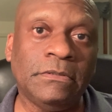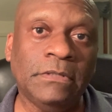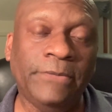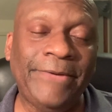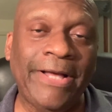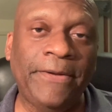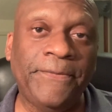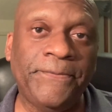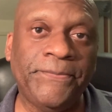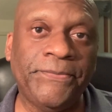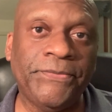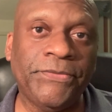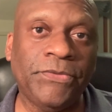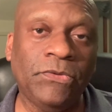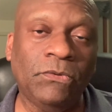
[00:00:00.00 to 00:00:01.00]
about
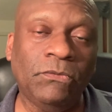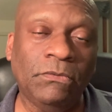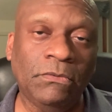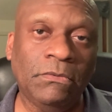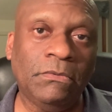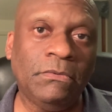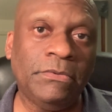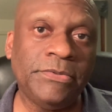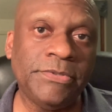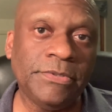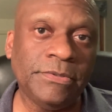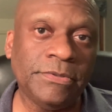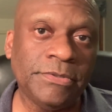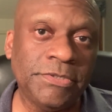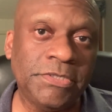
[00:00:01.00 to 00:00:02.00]
the
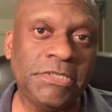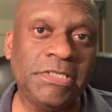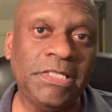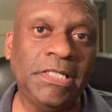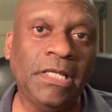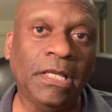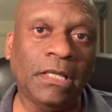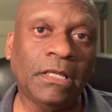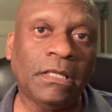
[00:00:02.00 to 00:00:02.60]
sea